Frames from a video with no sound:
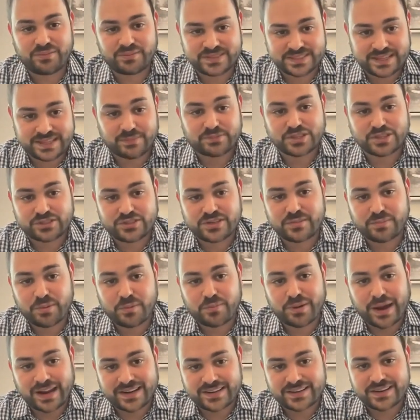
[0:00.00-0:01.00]
subject to the
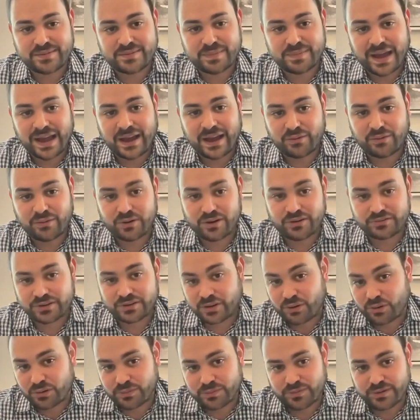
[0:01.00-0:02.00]
proprietary power of the
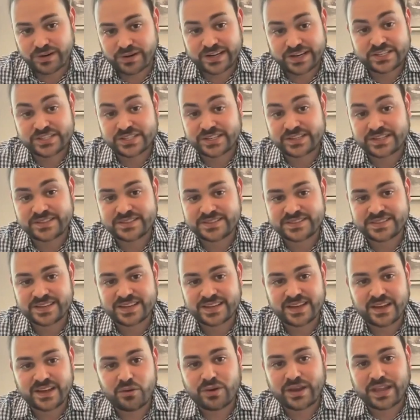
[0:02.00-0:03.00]
corporations,
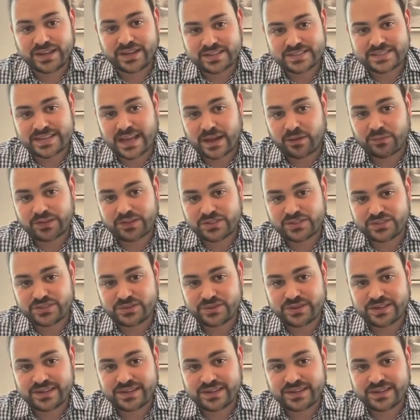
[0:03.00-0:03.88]
who can decide what to do